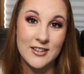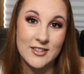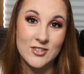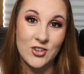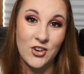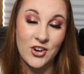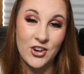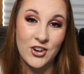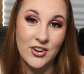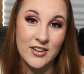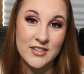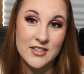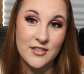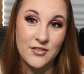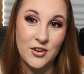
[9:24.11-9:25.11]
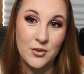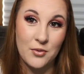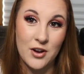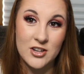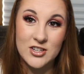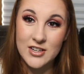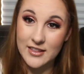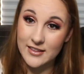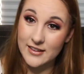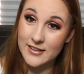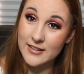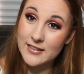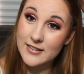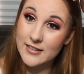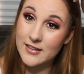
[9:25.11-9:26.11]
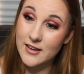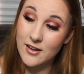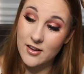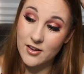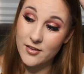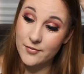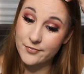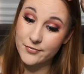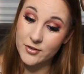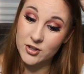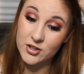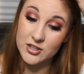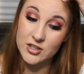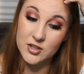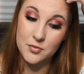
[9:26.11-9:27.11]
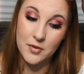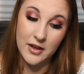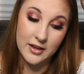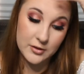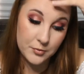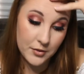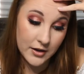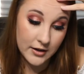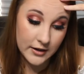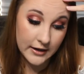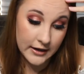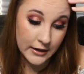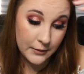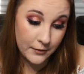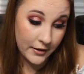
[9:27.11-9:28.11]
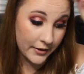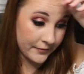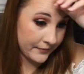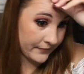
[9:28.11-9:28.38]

Sorry, Chris, if you're watching this. Chris is my husband. Anyway,